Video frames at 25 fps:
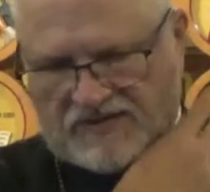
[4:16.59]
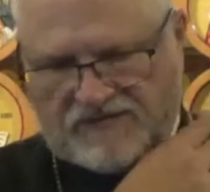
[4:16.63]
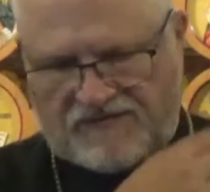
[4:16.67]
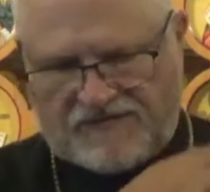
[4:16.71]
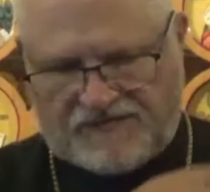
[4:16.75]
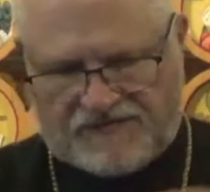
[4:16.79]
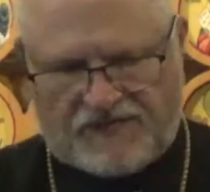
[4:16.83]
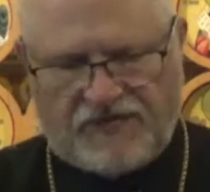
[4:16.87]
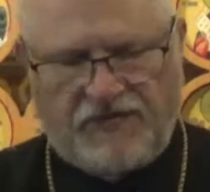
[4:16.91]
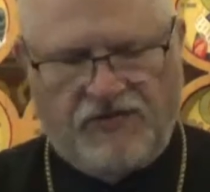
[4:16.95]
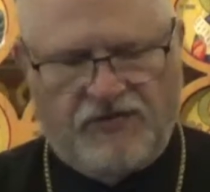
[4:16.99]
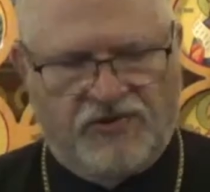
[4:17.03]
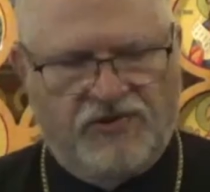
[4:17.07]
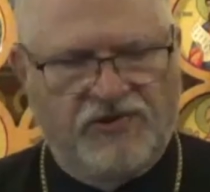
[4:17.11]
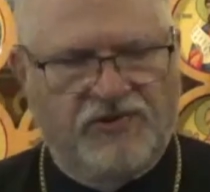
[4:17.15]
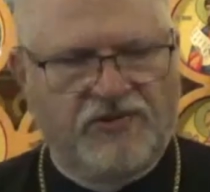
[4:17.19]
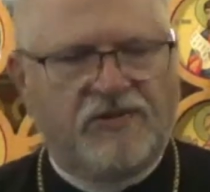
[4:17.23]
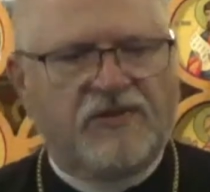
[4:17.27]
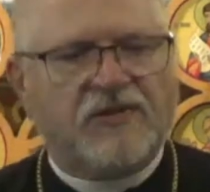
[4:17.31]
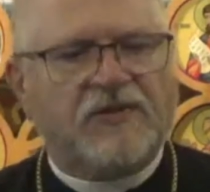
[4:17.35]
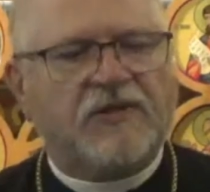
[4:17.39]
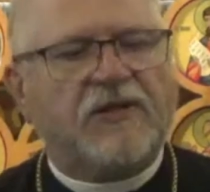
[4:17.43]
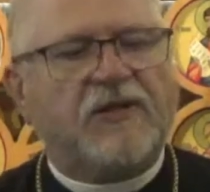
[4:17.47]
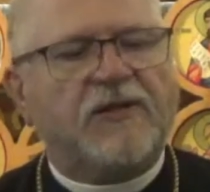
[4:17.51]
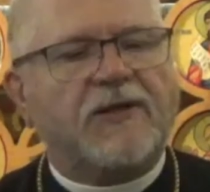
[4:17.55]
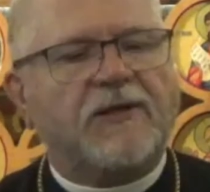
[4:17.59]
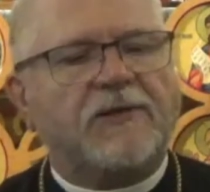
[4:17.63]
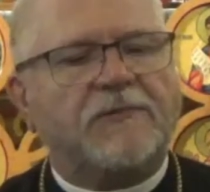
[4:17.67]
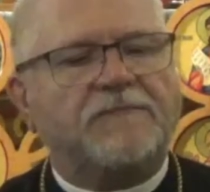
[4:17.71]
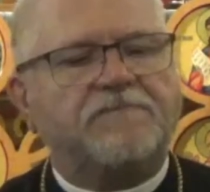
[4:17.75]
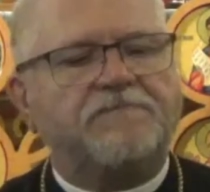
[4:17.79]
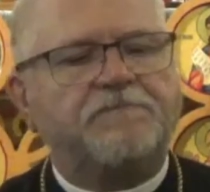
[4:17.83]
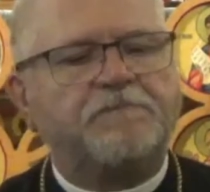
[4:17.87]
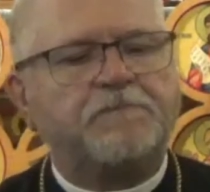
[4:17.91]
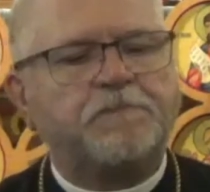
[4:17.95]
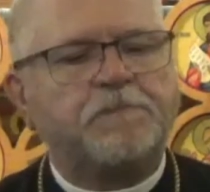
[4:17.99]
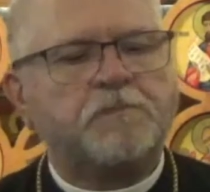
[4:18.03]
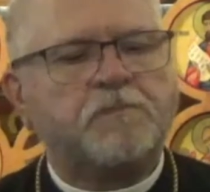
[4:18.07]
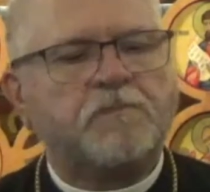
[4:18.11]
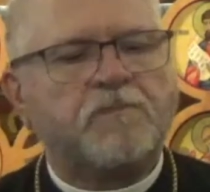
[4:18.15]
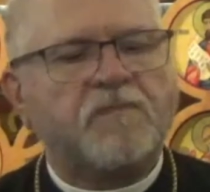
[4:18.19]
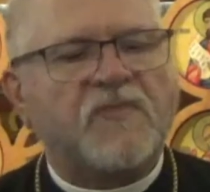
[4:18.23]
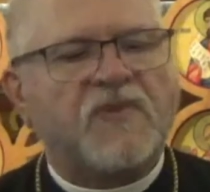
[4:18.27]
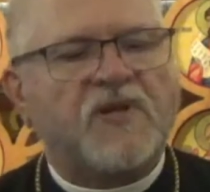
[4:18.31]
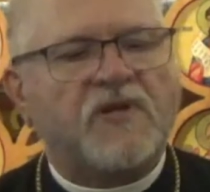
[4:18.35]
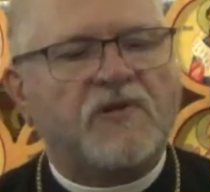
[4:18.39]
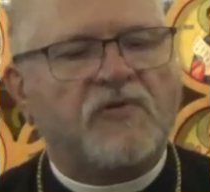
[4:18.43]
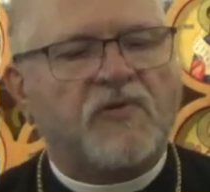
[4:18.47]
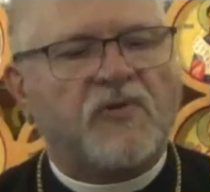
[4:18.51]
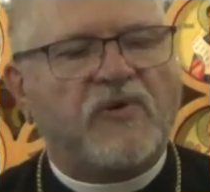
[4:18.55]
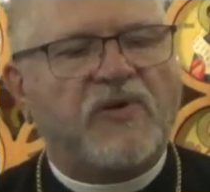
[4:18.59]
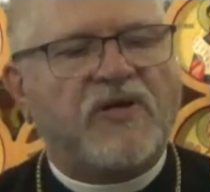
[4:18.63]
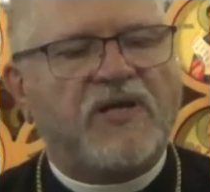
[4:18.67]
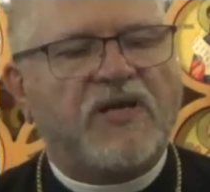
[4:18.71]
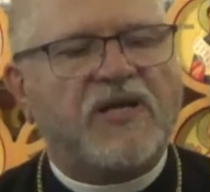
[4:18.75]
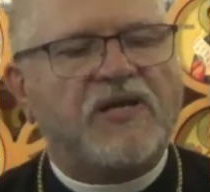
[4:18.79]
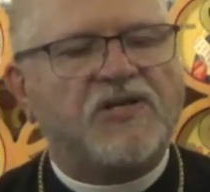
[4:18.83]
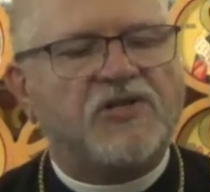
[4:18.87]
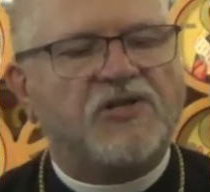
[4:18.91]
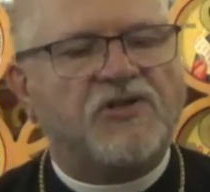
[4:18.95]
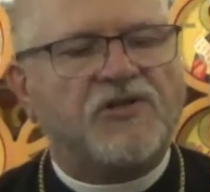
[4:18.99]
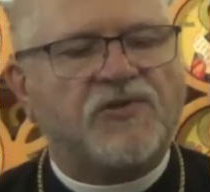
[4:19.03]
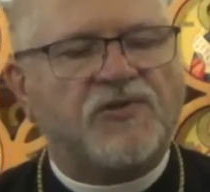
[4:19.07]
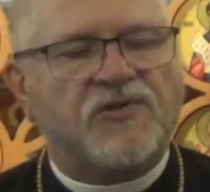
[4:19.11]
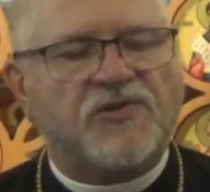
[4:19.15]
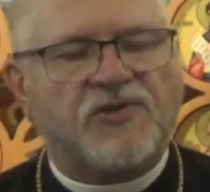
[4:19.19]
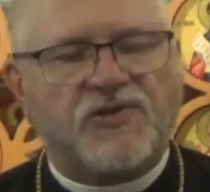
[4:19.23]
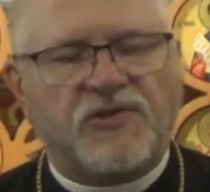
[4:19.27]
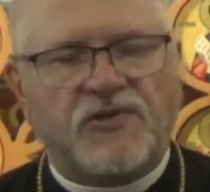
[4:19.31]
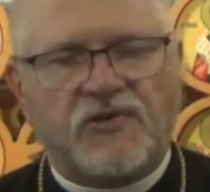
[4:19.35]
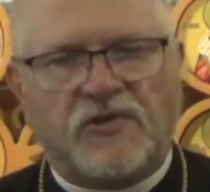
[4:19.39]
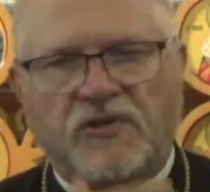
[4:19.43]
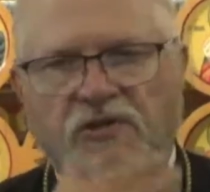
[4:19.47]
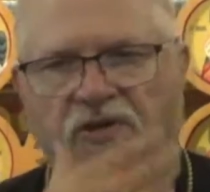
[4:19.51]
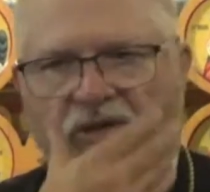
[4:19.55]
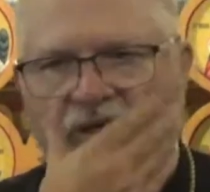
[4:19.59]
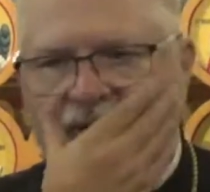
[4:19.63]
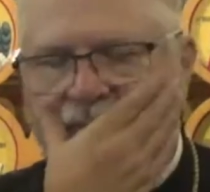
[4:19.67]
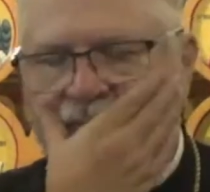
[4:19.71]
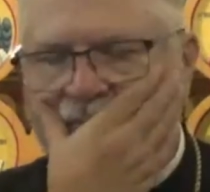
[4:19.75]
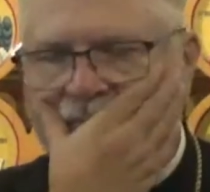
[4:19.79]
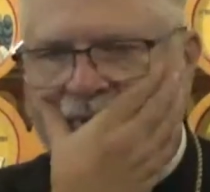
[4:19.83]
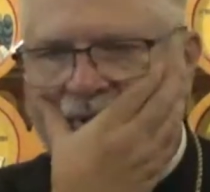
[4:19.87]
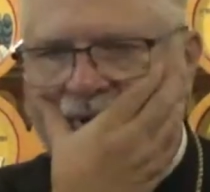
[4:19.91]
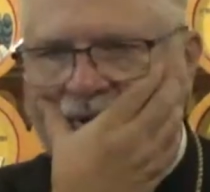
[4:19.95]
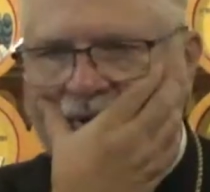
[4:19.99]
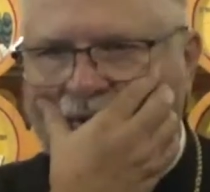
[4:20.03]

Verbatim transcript: first um, creation story,